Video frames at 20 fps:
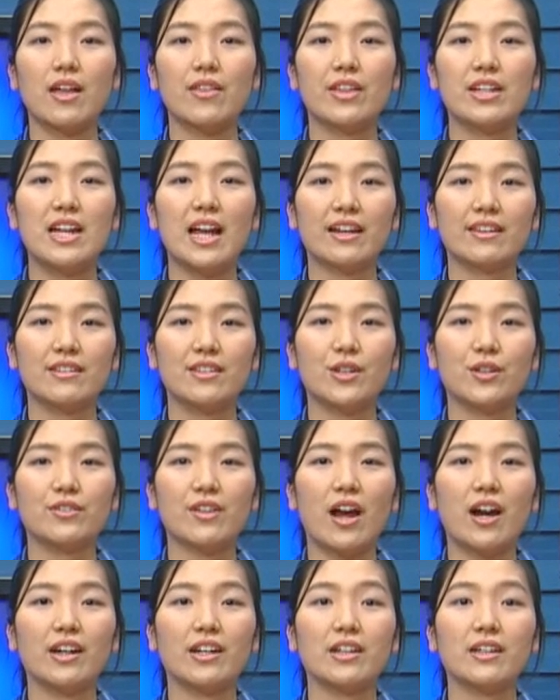The next news
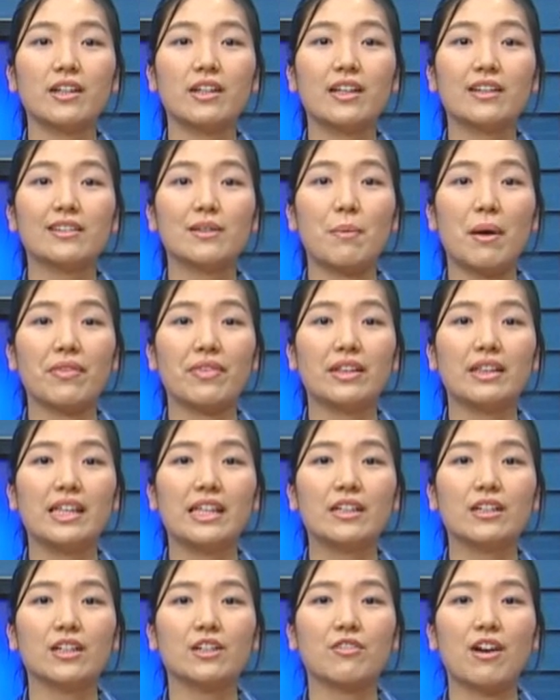article is about the
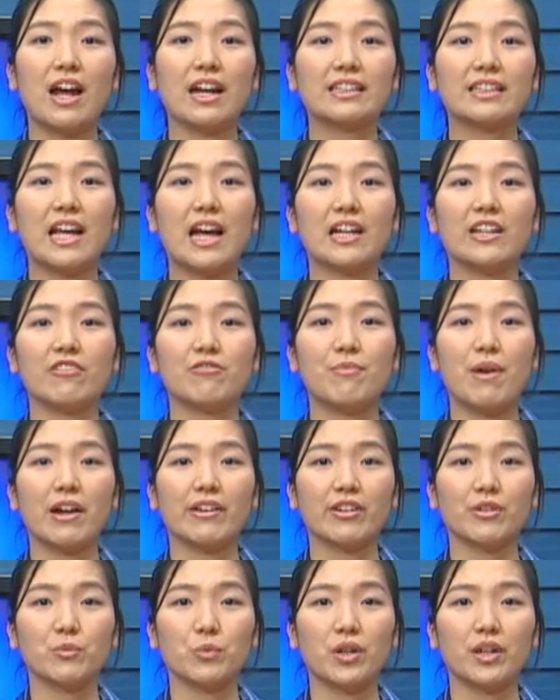legal crackdown of
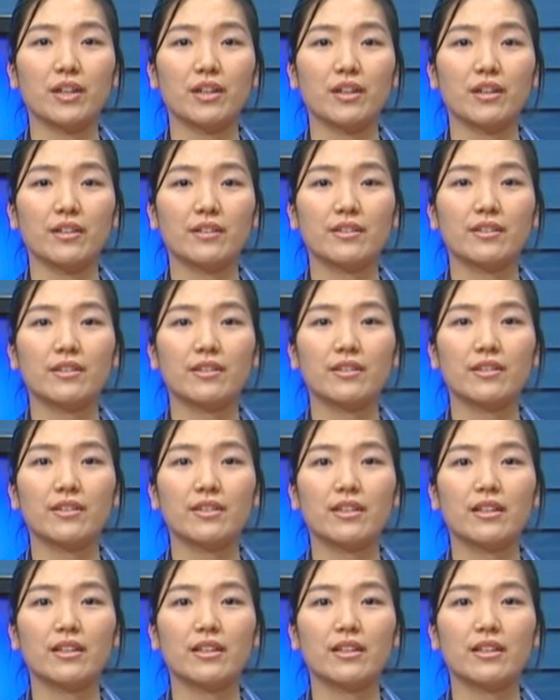migrant workers.